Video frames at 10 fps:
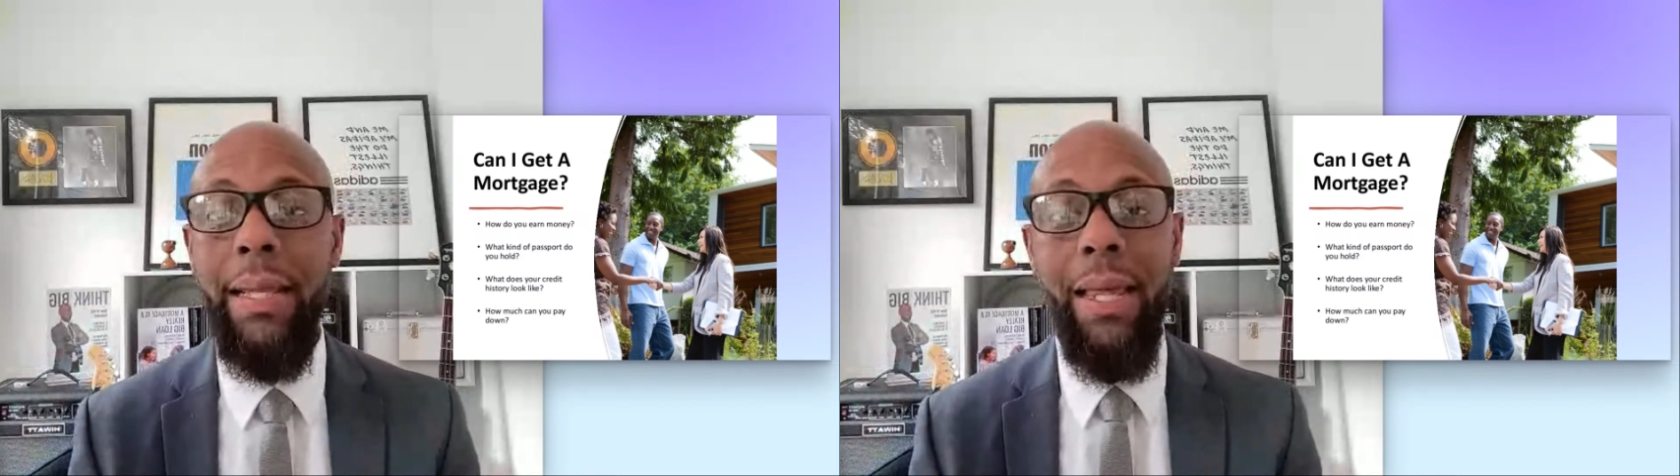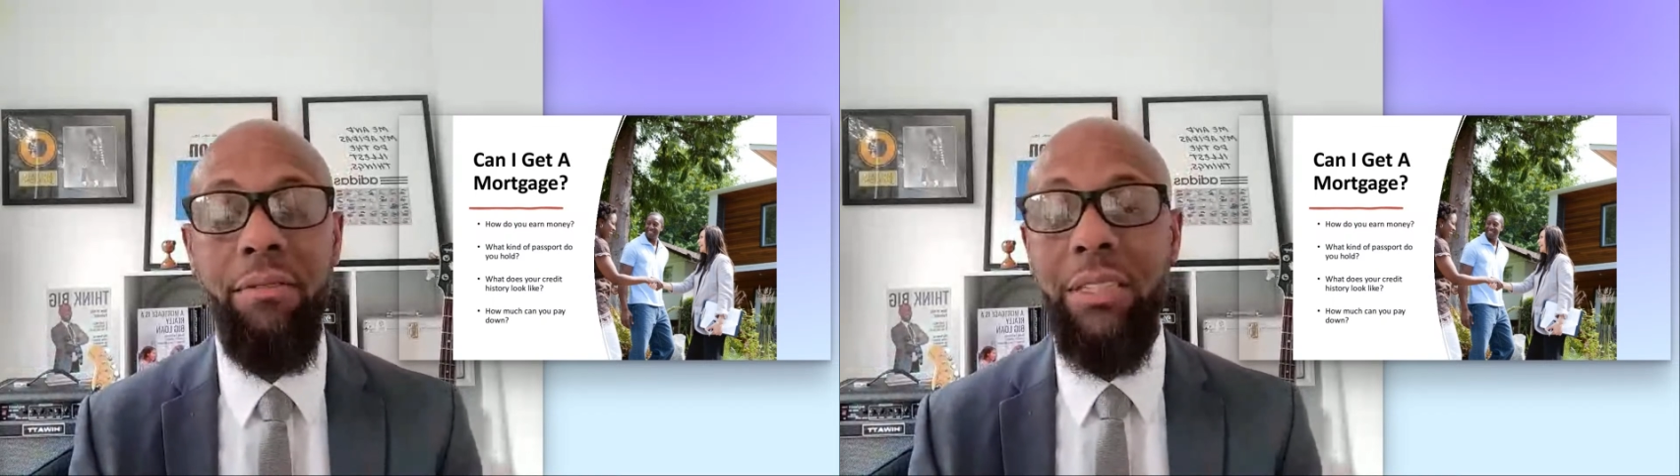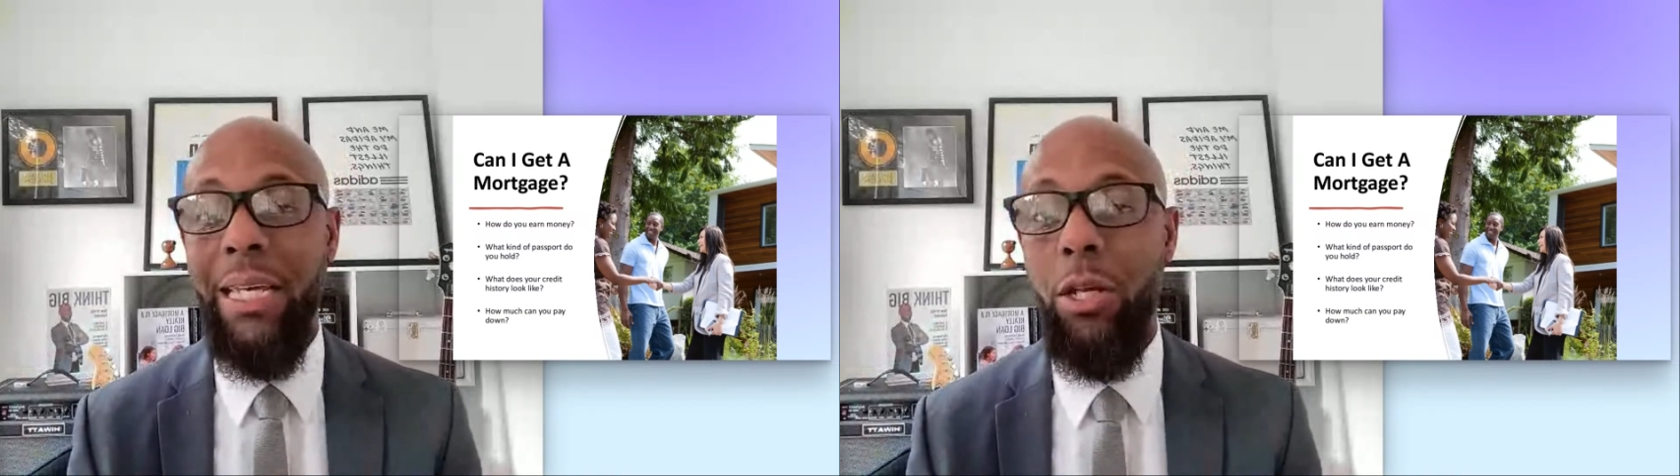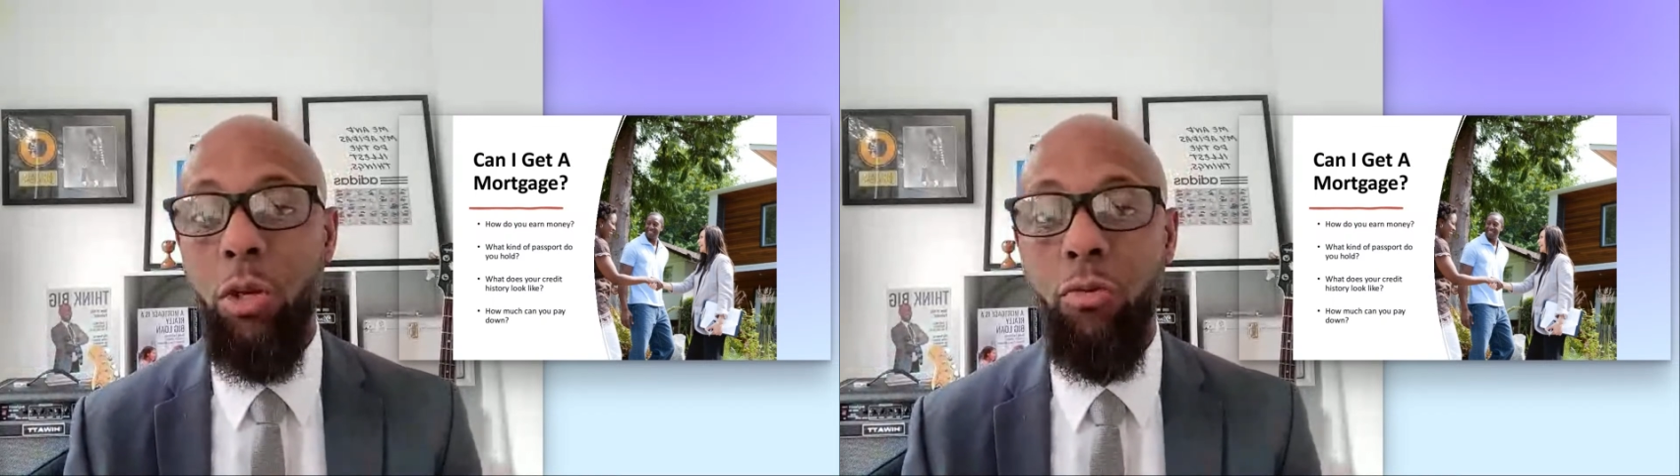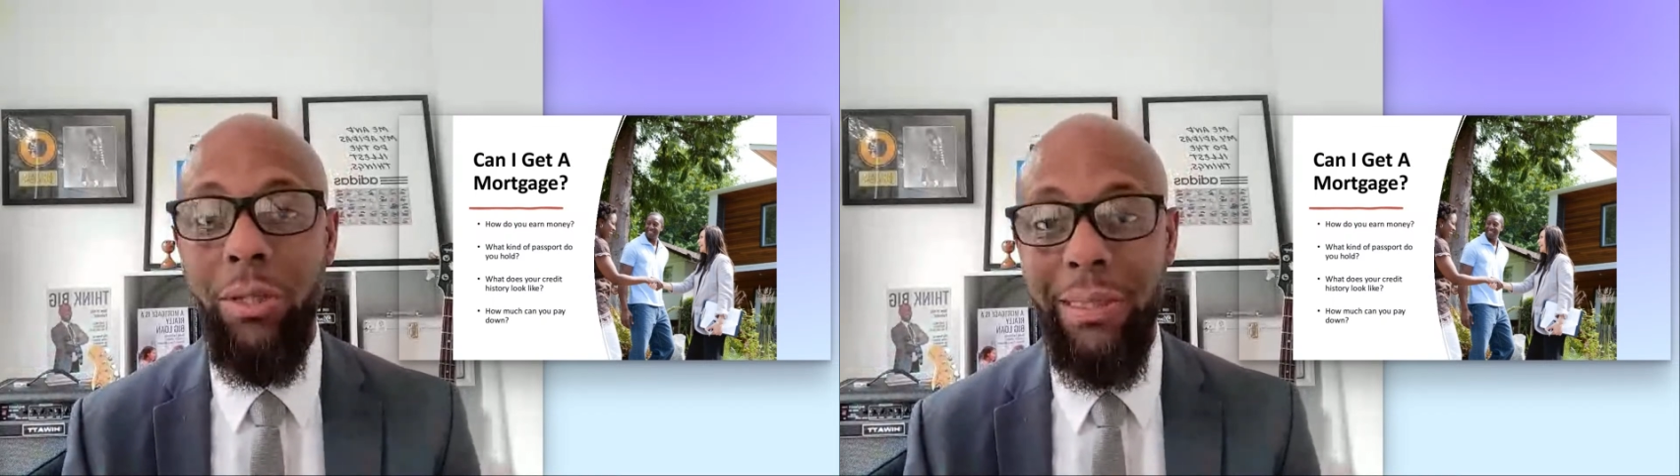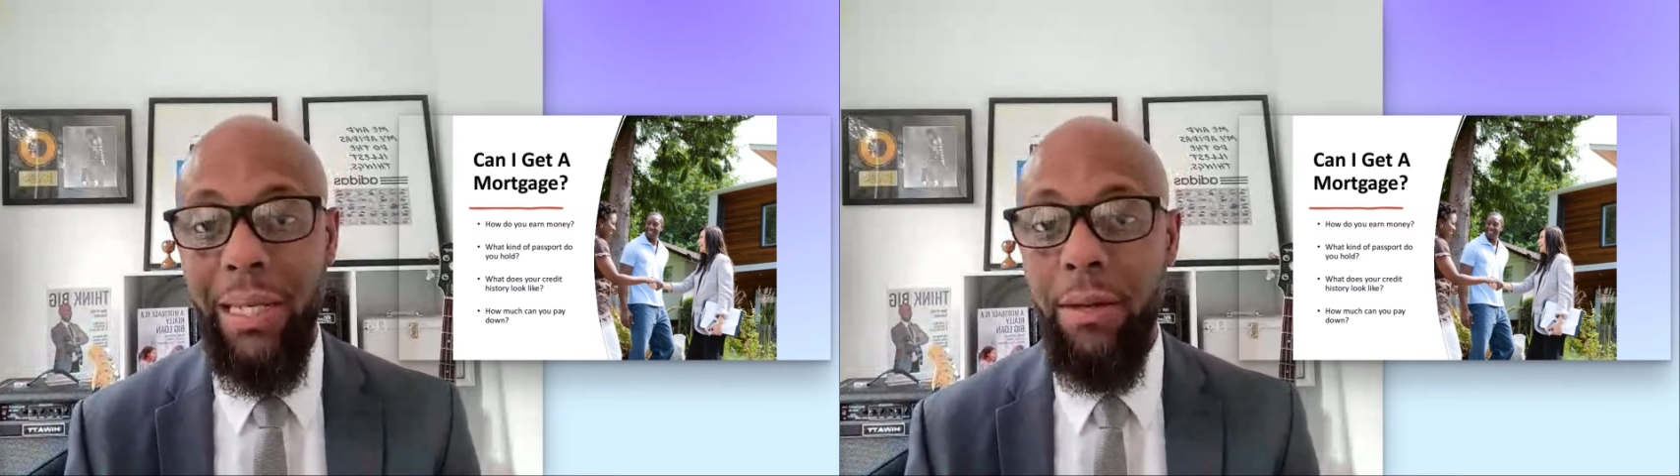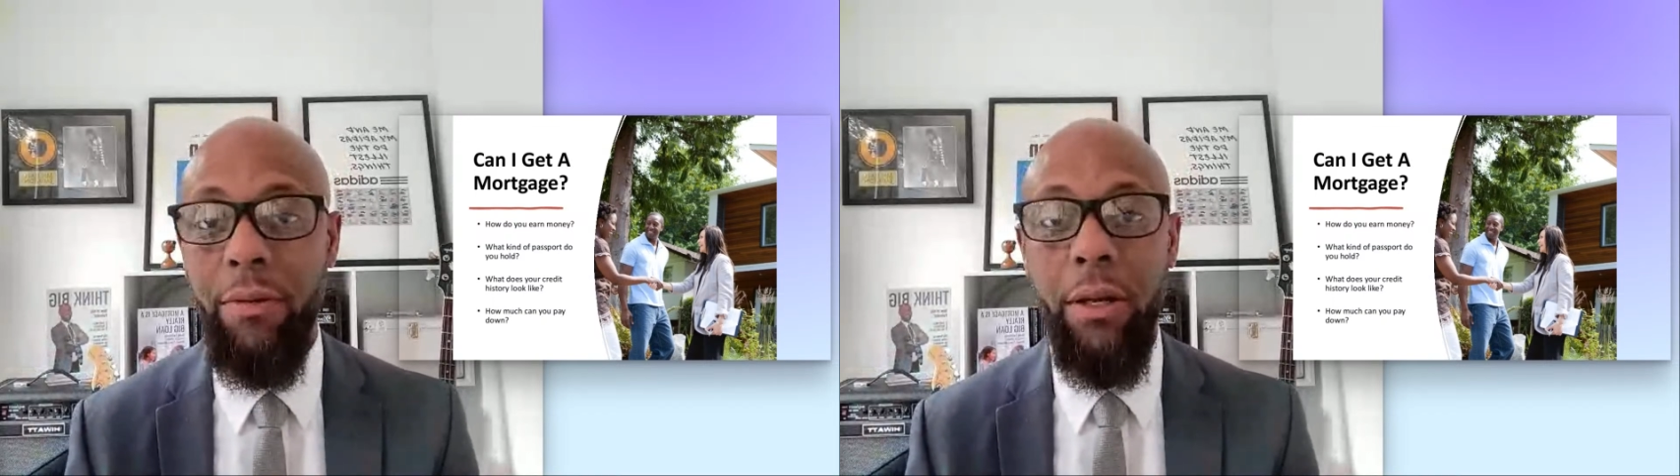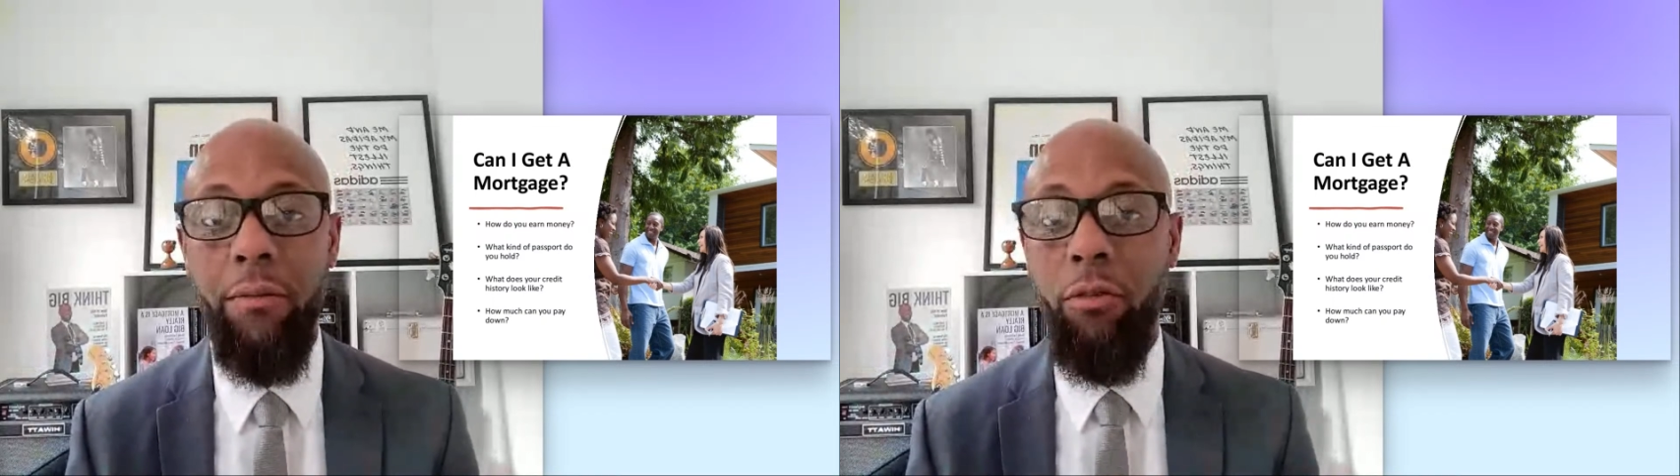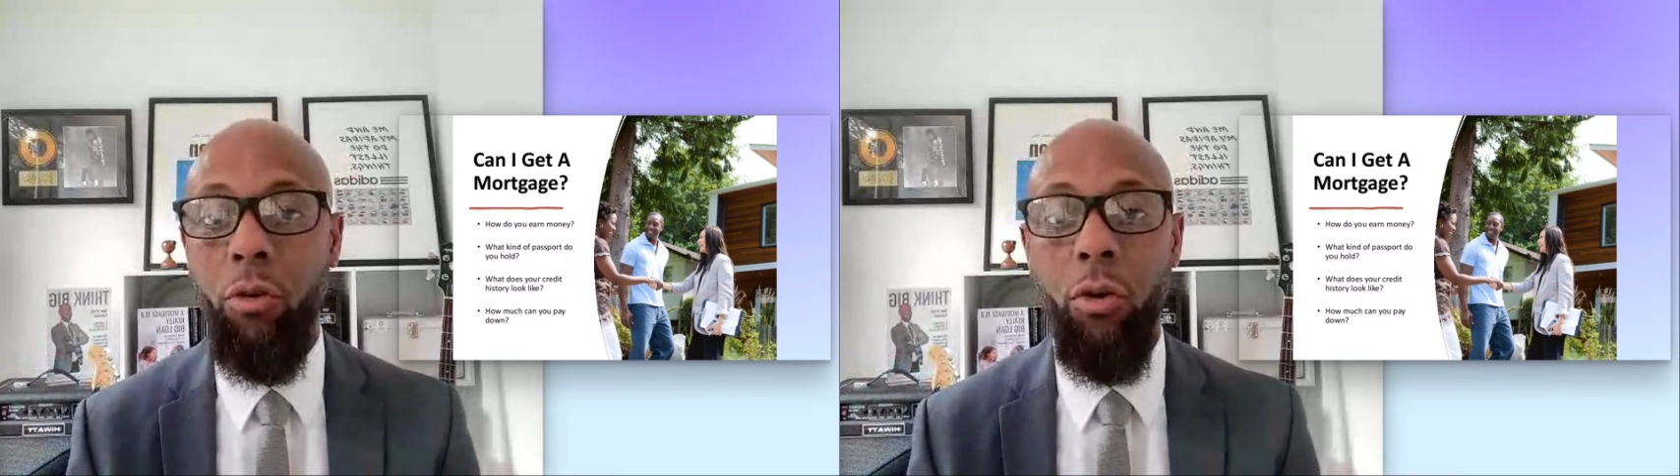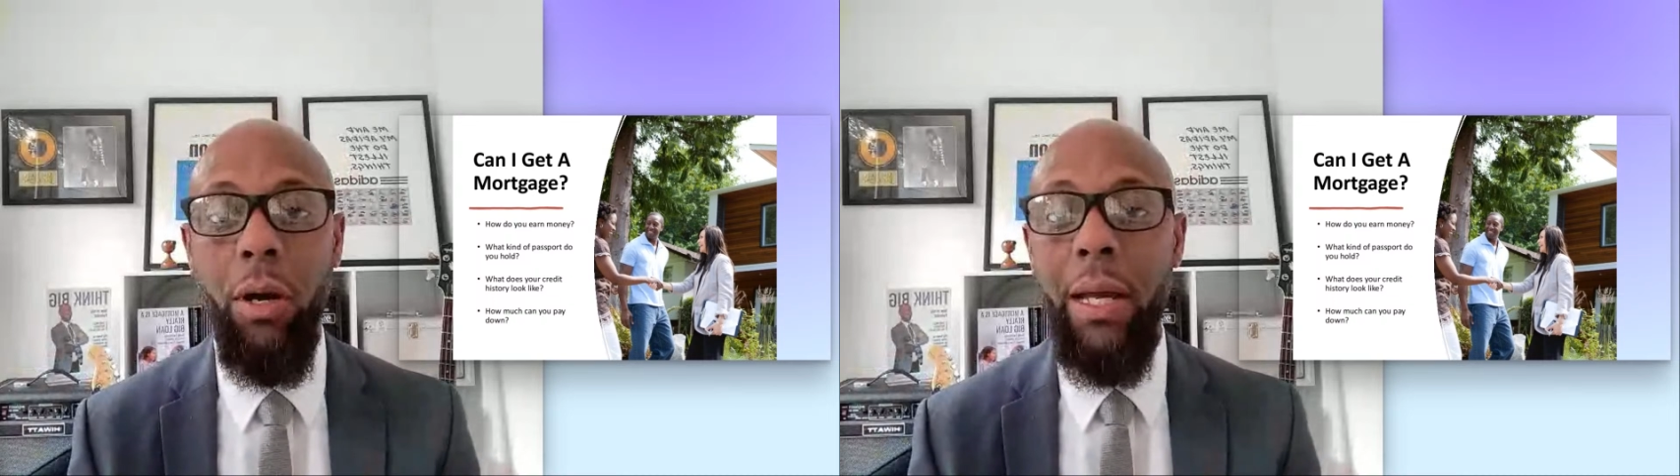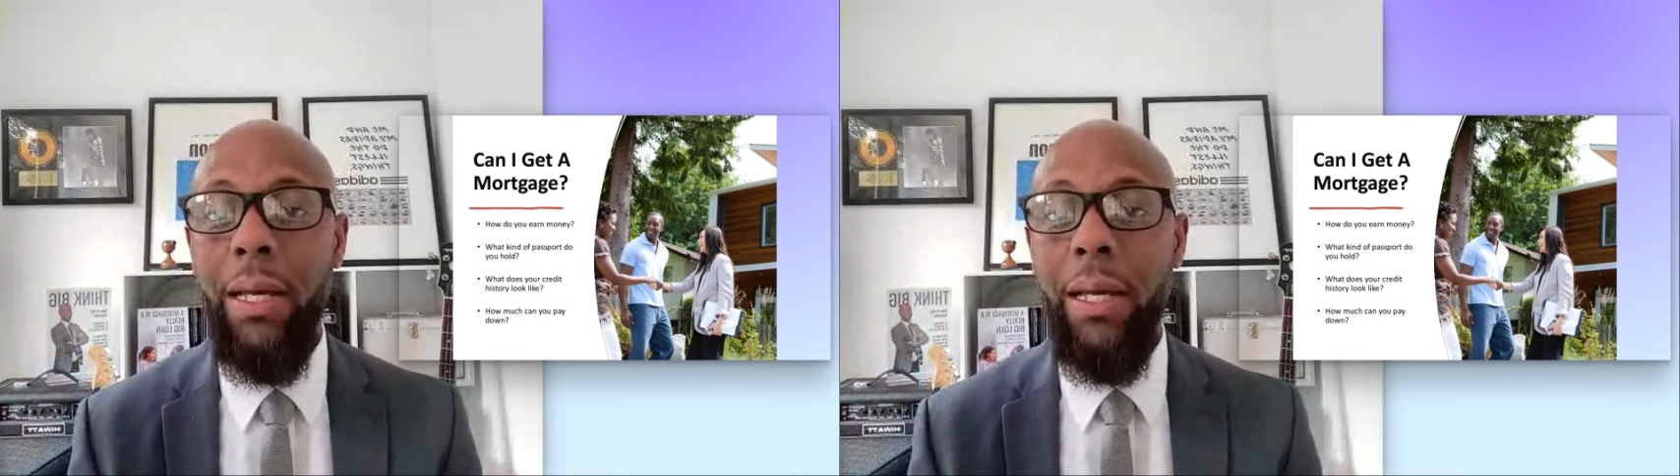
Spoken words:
they've seen you receive it for